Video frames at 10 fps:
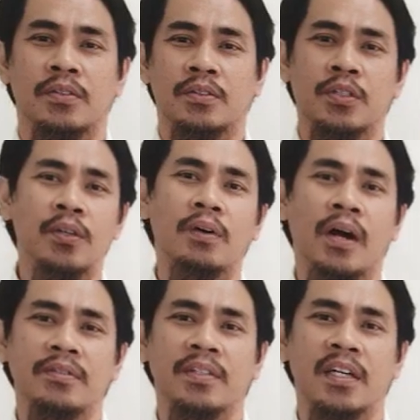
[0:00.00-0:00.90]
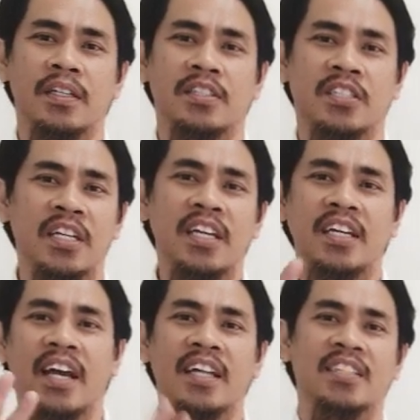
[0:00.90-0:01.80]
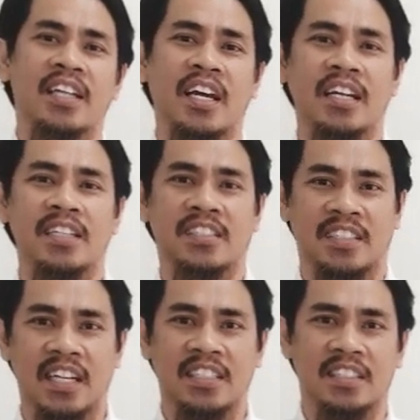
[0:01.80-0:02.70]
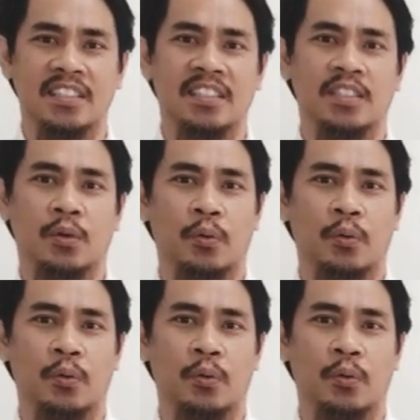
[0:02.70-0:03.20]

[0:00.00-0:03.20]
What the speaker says: Throughout the 3-day training sessions,